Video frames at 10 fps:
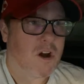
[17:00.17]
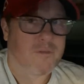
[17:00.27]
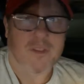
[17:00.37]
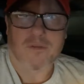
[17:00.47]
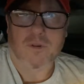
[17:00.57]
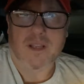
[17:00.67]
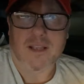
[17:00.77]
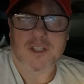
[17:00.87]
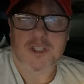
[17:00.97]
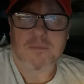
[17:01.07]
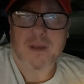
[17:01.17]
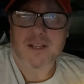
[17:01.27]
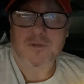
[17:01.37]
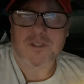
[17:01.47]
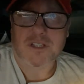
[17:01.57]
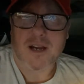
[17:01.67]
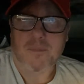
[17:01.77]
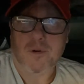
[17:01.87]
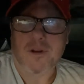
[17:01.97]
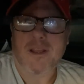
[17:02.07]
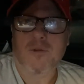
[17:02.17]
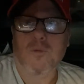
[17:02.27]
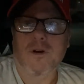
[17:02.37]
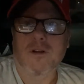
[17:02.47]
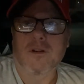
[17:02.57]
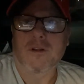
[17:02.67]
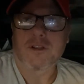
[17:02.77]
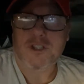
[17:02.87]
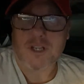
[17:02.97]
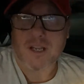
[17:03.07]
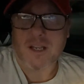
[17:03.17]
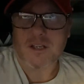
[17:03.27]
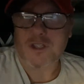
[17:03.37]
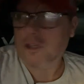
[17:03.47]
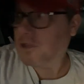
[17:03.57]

off the 3-inch mattress topper. It will change